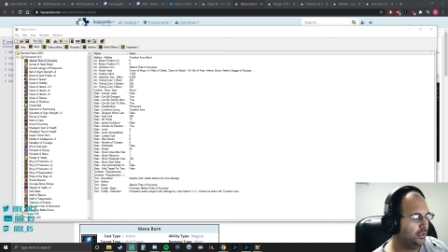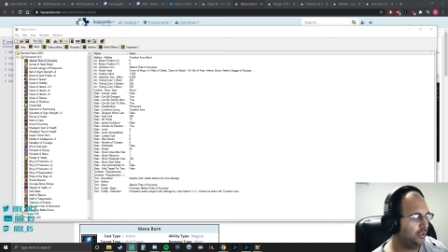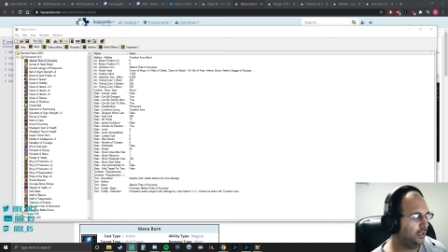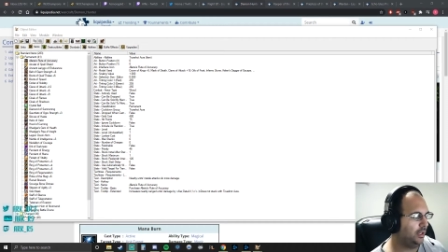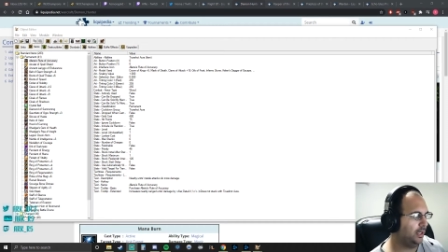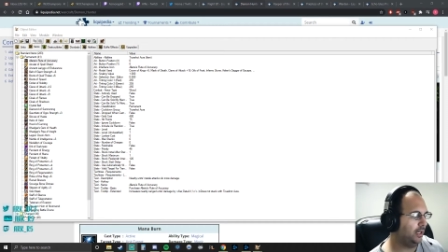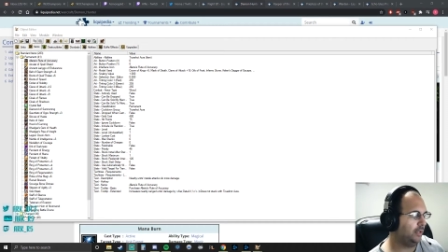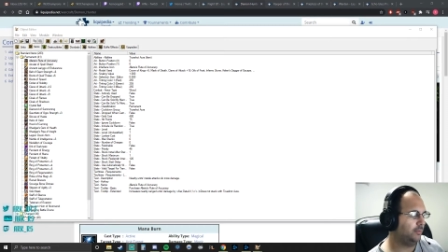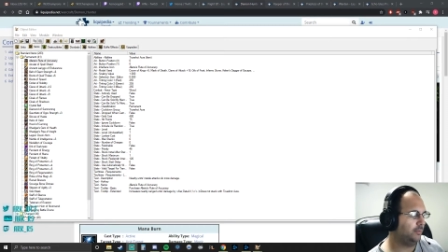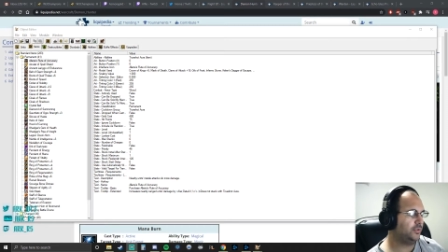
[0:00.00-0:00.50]

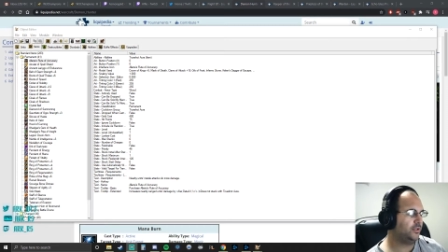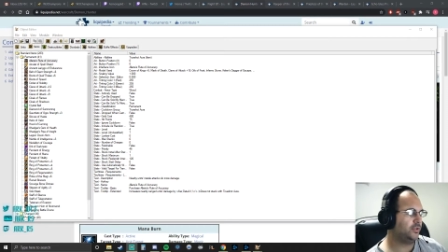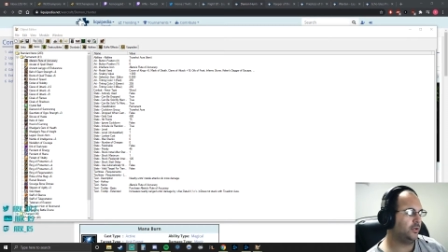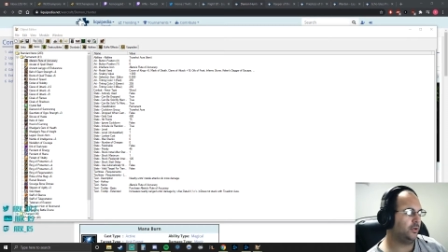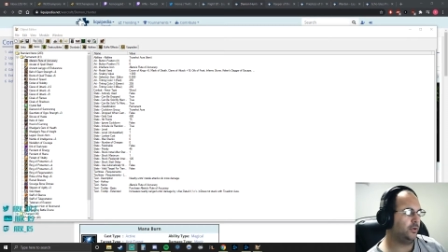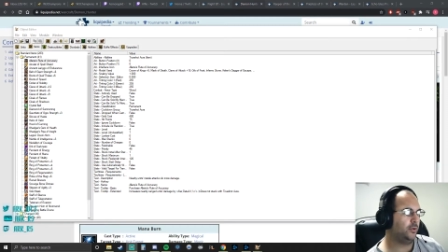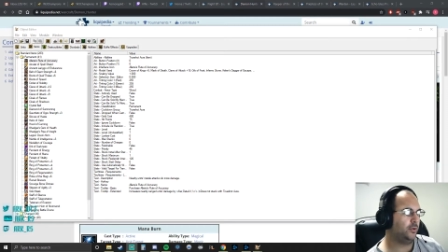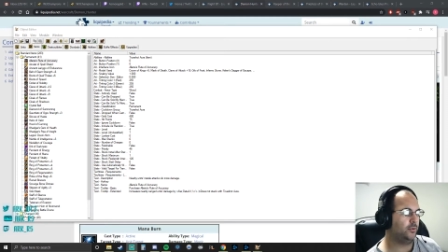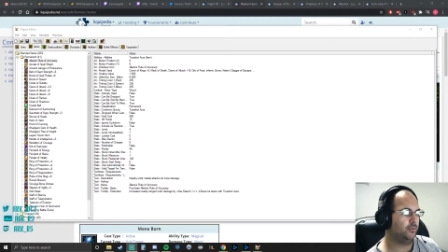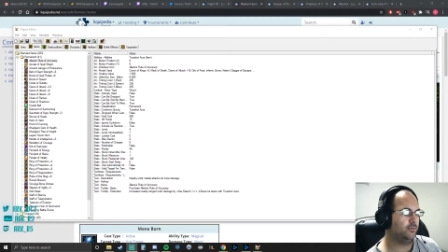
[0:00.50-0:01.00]
Um,
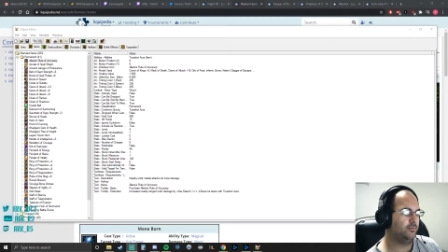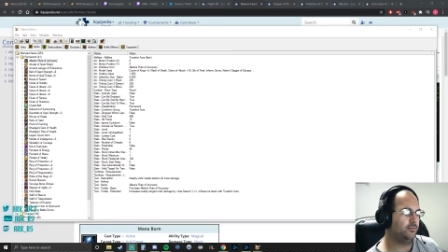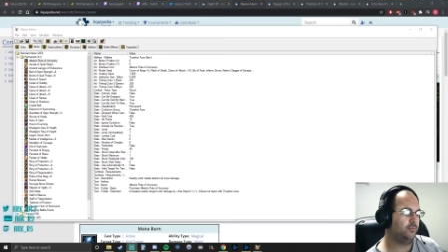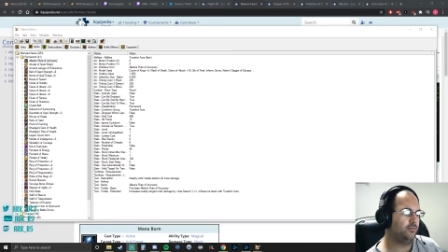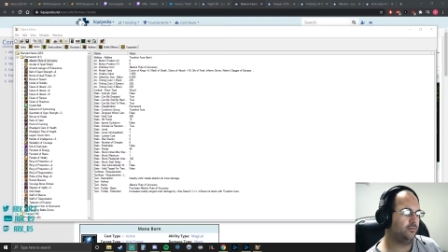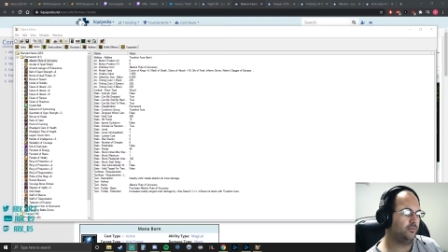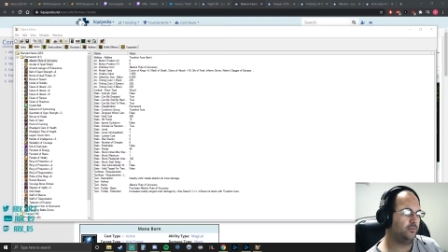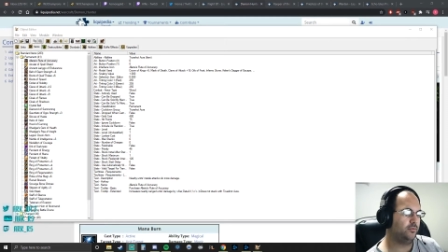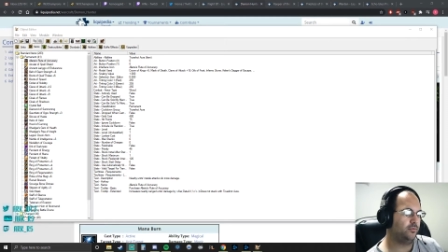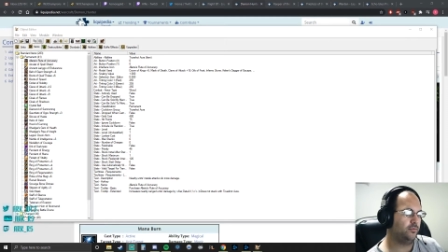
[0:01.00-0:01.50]
so
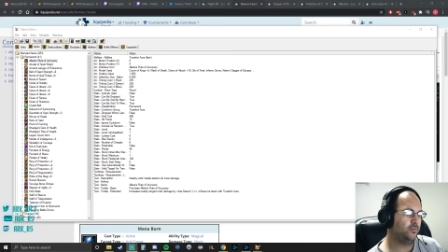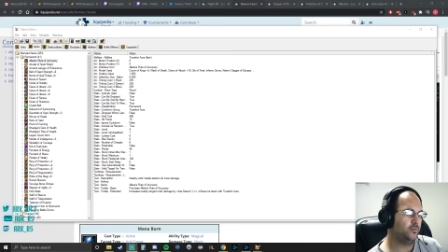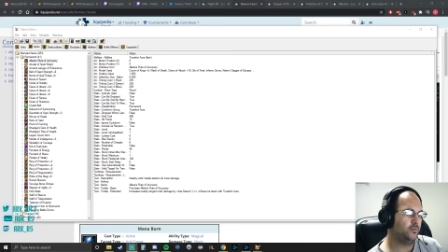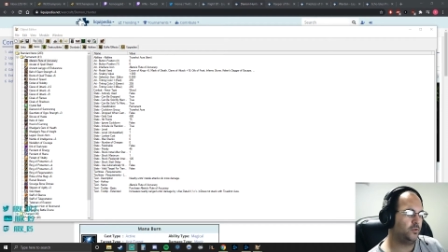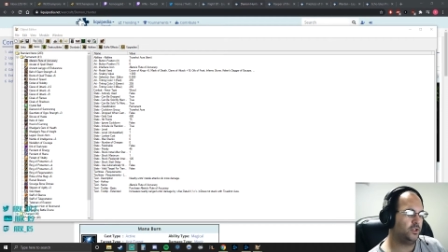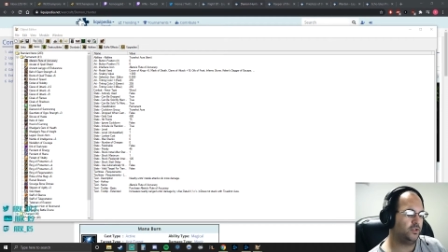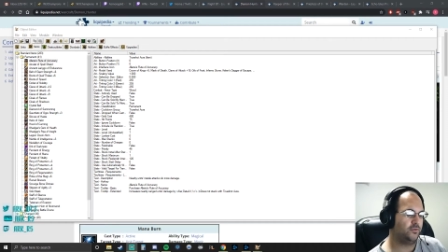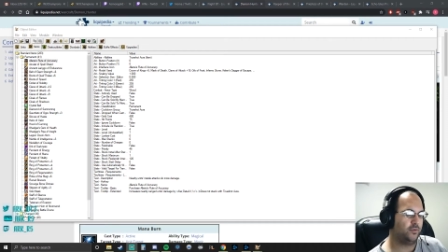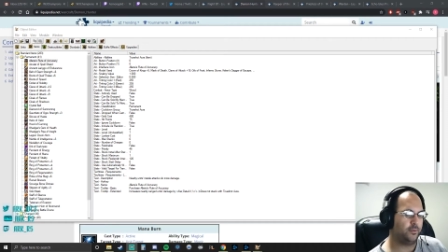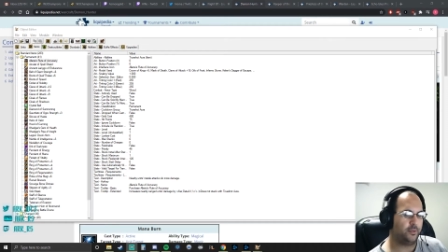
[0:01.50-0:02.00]

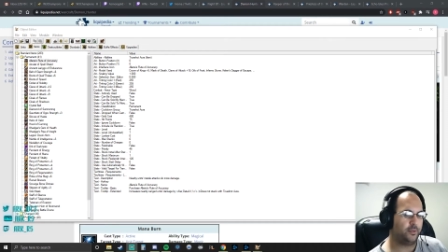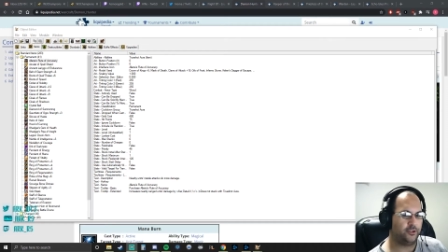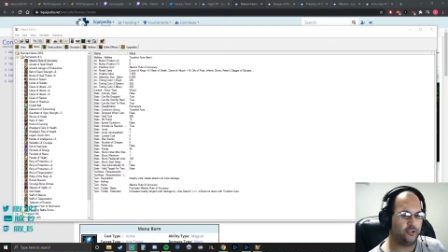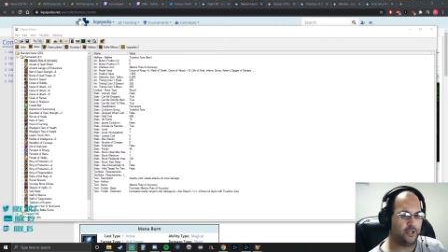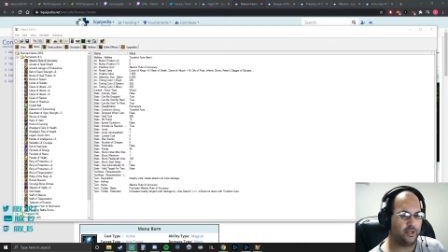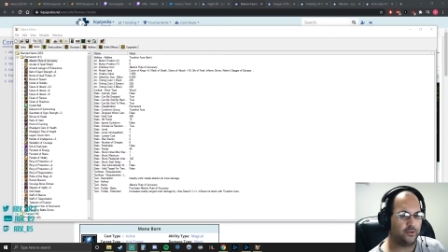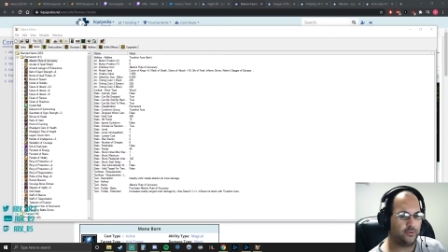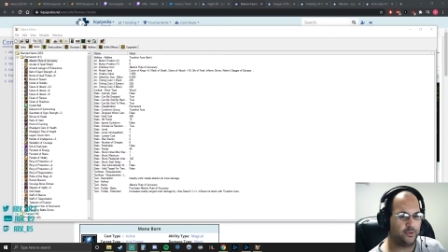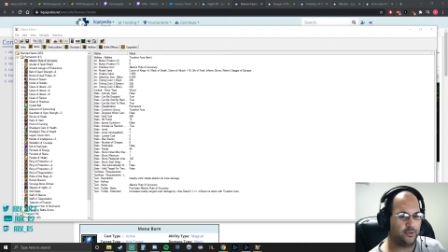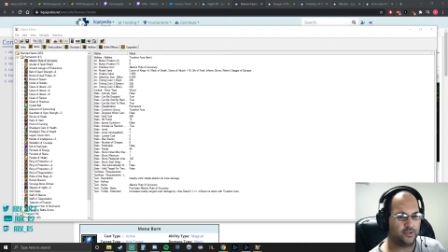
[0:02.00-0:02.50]
just from a
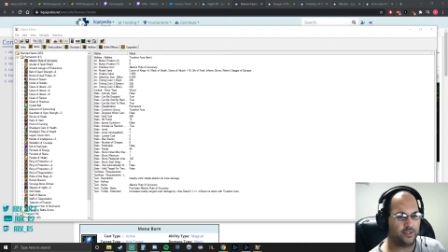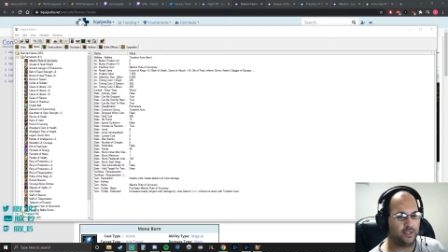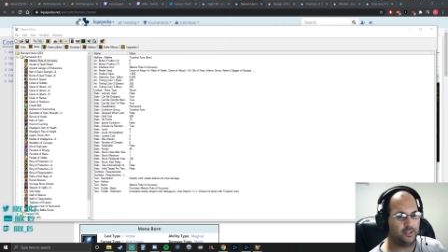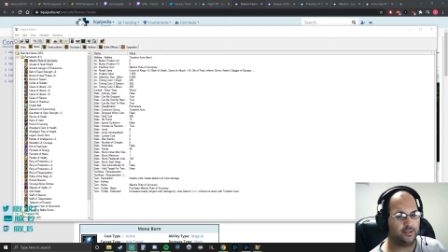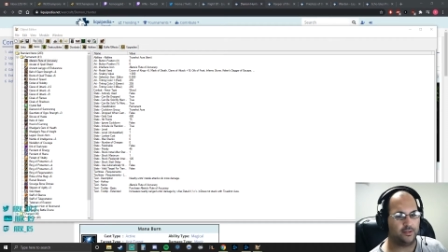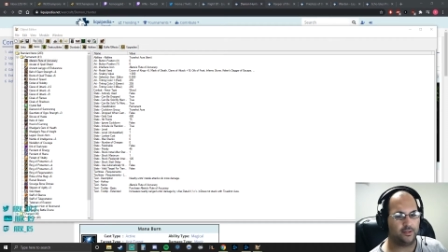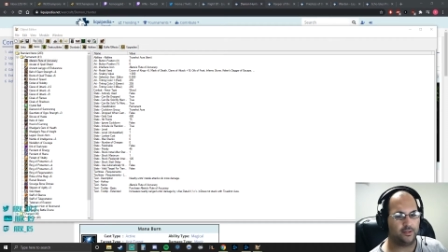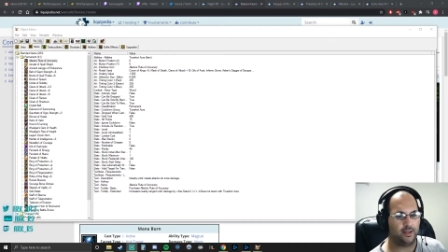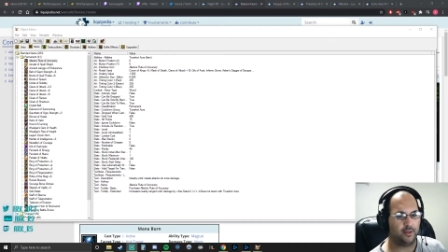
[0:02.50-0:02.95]
general sense,